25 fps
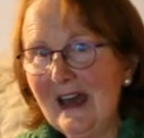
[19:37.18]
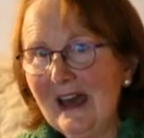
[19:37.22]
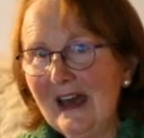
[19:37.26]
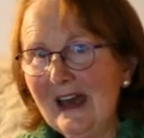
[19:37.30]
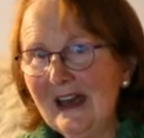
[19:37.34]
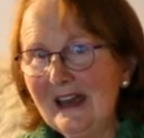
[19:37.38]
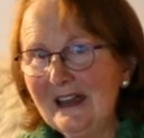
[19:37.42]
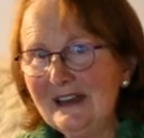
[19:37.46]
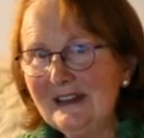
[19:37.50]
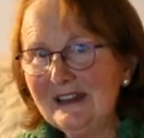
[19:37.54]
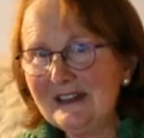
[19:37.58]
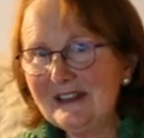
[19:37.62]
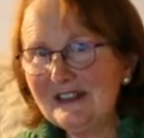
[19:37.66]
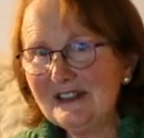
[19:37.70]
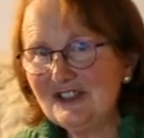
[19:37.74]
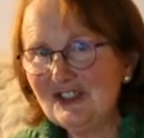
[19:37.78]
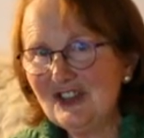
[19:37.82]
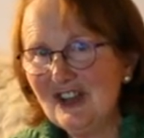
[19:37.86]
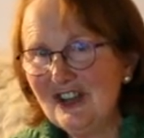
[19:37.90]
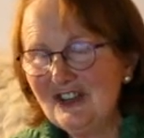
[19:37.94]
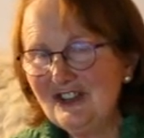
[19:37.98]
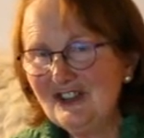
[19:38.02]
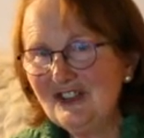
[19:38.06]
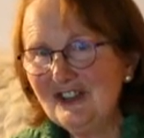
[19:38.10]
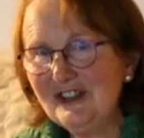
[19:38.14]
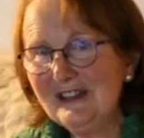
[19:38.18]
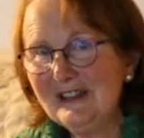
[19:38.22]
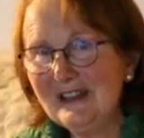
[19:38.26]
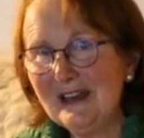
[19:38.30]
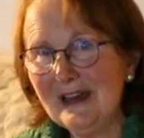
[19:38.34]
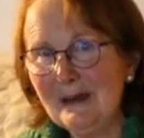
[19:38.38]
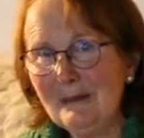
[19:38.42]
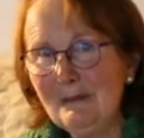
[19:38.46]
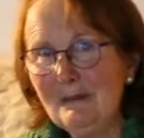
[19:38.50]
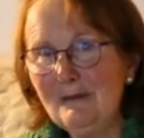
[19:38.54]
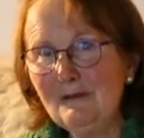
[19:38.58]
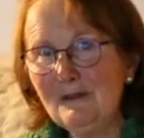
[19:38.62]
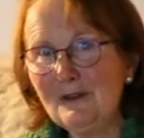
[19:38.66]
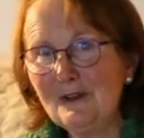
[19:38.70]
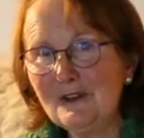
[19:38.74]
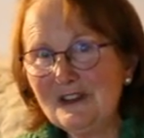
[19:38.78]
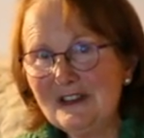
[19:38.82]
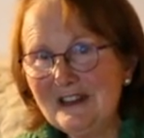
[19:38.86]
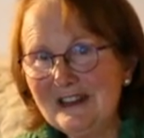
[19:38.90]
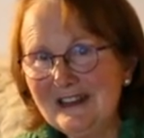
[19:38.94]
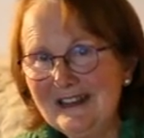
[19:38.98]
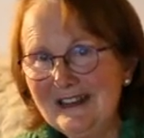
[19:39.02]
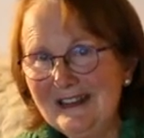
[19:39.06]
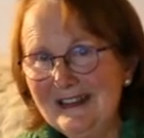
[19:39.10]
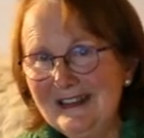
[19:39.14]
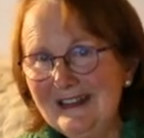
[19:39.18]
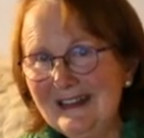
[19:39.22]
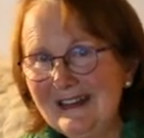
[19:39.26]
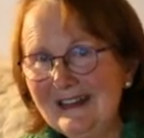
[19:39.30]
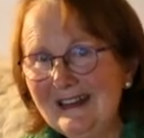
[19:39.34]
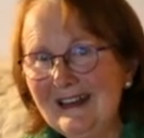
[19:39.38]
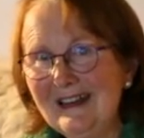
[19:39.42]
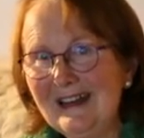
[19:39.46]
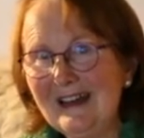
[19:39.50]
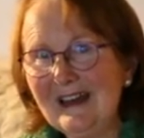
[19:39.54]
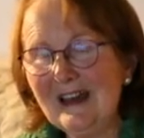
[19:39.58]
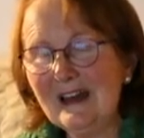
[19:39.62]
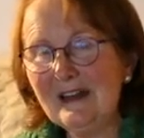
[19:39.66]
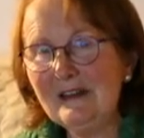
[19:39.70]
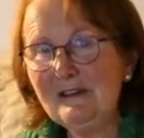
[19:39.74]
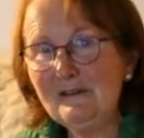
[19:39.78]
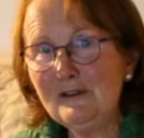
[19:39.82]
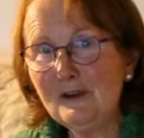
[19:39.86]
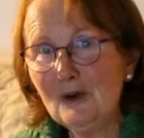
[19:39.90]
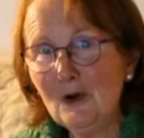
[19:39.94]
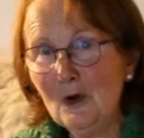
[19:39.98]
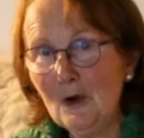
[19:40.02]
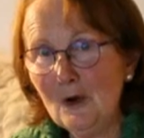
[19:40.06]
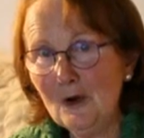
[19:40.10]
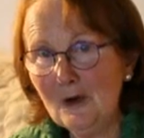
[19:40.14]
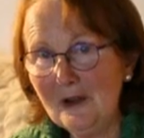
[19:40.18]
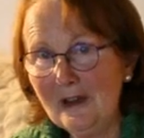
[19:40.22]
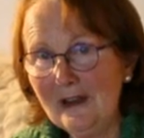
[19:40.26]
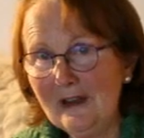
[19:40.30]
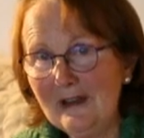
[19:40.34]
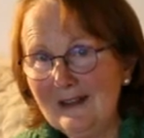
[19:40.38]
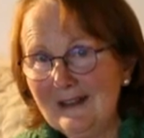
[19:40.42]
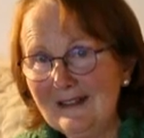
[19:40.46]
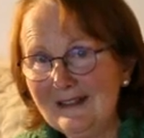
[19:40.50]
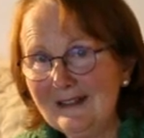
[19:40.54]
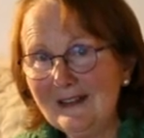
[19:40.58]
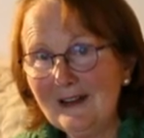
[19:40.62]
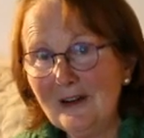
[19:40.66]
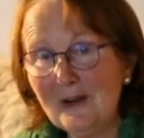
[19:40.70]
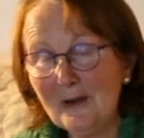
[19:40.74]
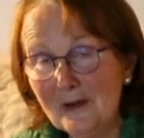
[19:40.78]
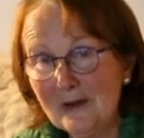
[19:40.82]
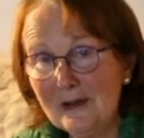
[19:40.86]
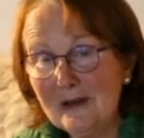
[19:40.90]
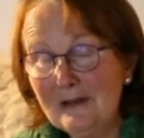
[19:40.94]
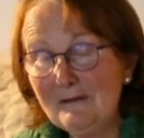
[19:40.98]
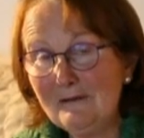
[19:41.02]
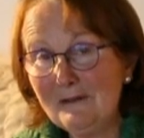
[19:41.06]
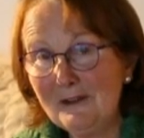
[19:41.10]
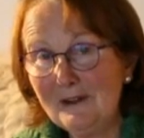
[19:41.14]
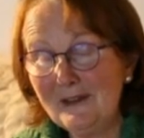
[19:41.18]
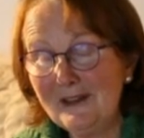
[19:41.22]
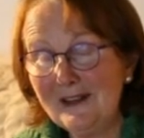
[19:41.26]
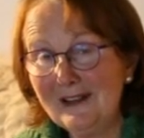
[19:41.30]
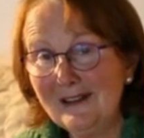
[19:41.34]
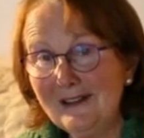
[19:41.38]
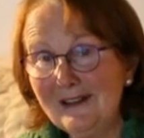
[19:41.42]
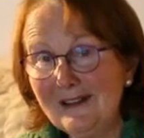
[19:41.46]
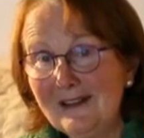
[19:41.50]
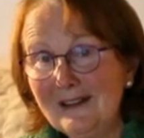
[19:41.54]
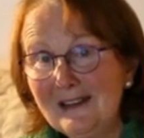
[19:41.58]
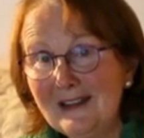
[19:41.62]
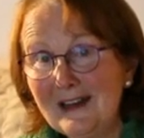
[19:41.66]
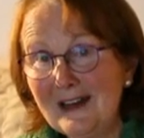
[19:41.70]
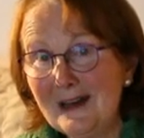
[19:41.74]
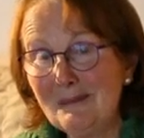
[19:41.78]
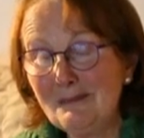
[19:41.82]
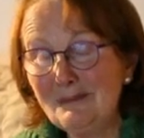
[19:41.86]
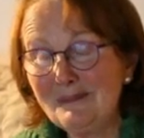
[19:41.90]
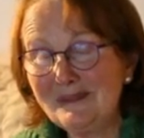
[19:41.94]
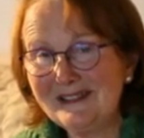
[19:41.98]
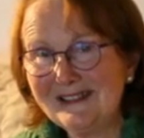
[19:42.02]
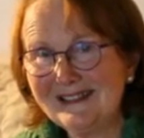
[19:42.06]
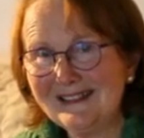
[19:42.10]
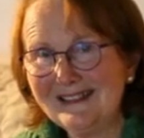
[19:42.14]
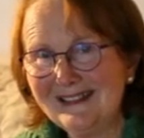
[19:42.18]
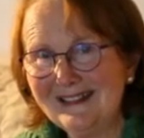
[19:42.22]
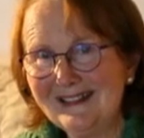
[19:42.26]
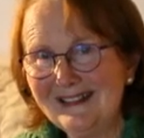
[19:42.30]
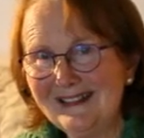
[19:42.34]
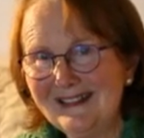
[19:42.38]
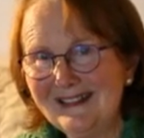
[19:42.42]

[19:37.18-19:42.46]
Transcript: and exchanging them for tea and for oil, oil for their lamps.